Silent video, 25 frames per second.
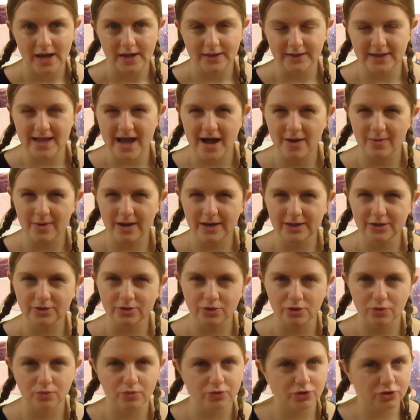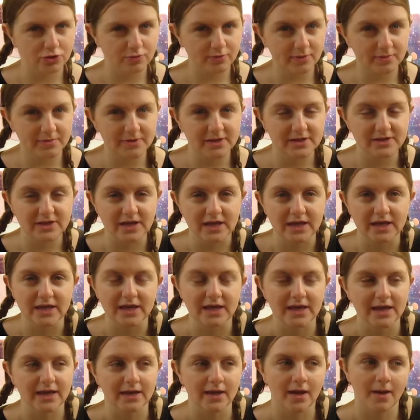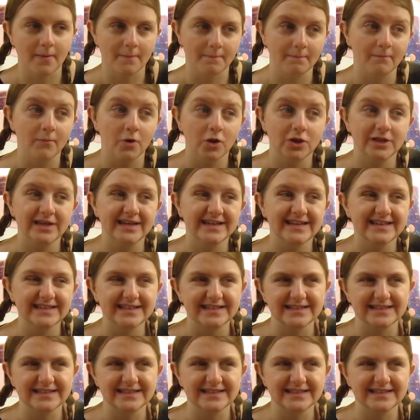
Now I know what you're probably thinking, Molly,